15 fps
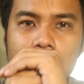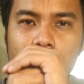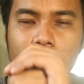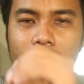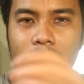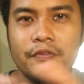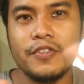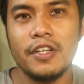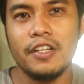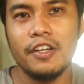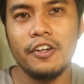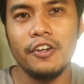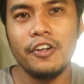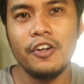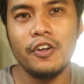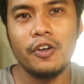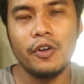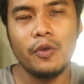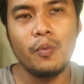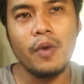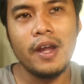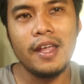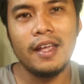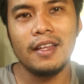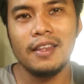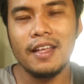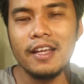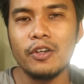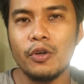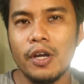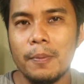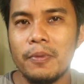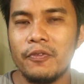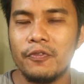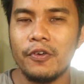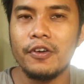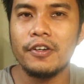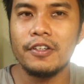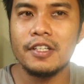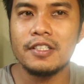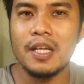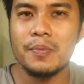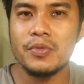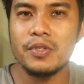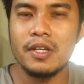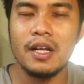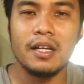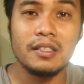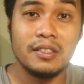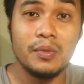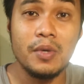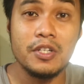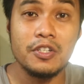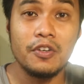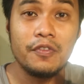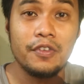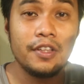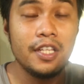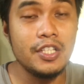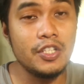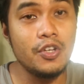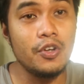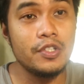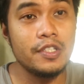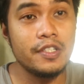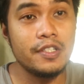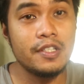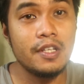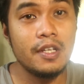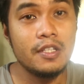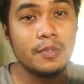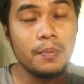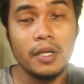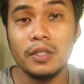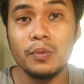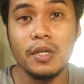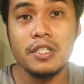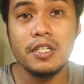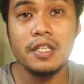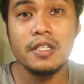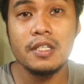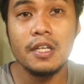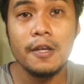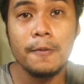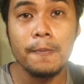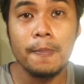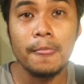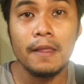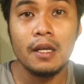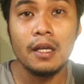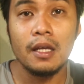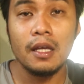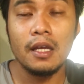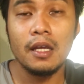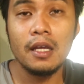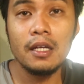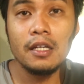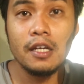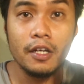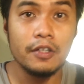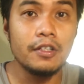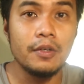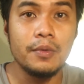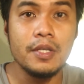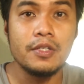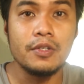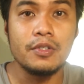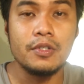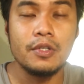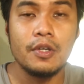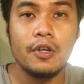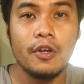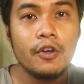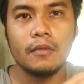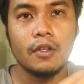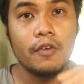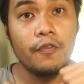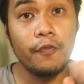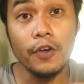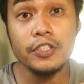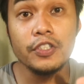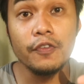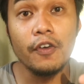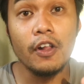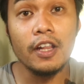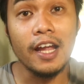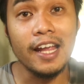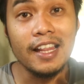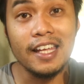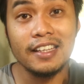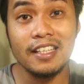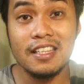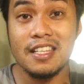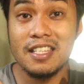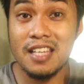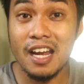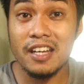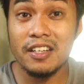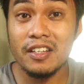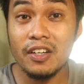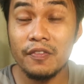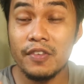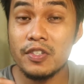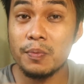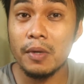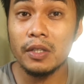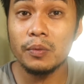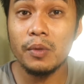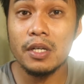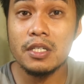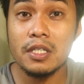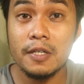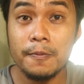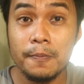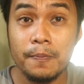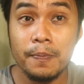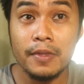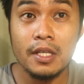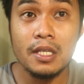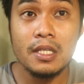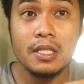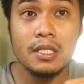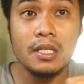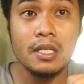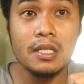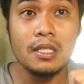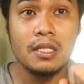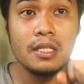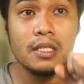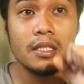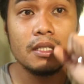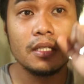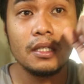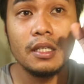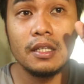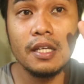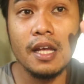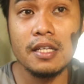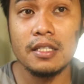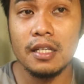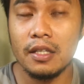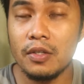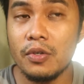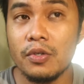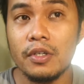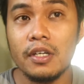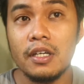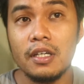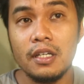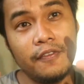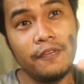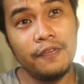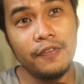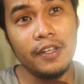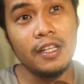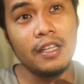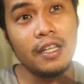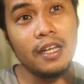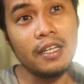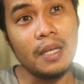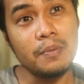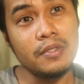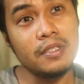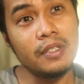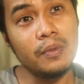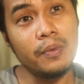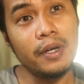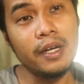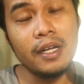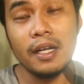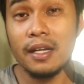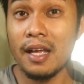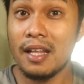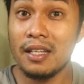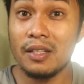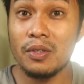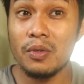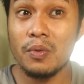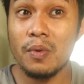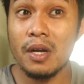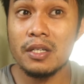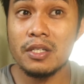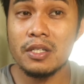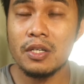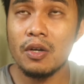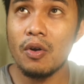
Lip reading: as what I've said earlier on why I like or I prefer the Samsung Galaxy Watch over this year's smartwatches, and here are the reasons. First of all, I like the design of the smartwatch, since it has a look that feel like I'm still wearing an analog watch,